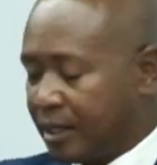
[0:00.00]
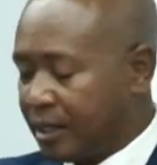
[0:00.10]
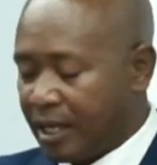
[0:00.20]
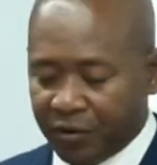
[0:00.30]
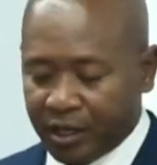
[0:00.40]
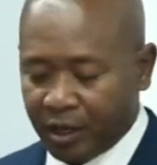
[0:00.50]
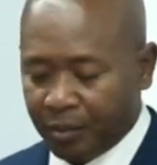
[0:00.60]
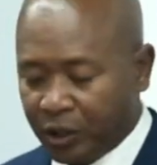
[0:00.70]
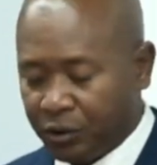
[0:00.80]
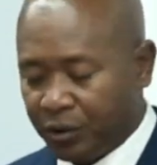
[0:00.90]
the African
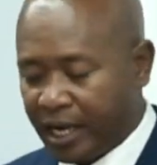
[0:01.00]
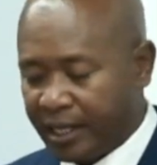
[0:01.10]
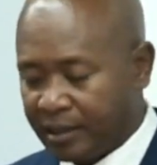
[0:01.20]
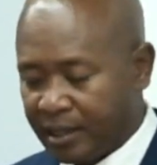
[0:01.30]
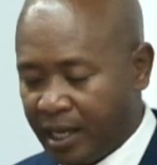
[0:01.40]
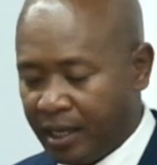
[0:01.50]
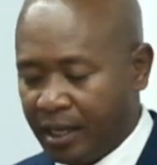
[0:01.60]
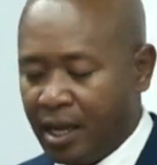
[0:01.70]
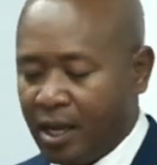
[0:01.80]
missionary has done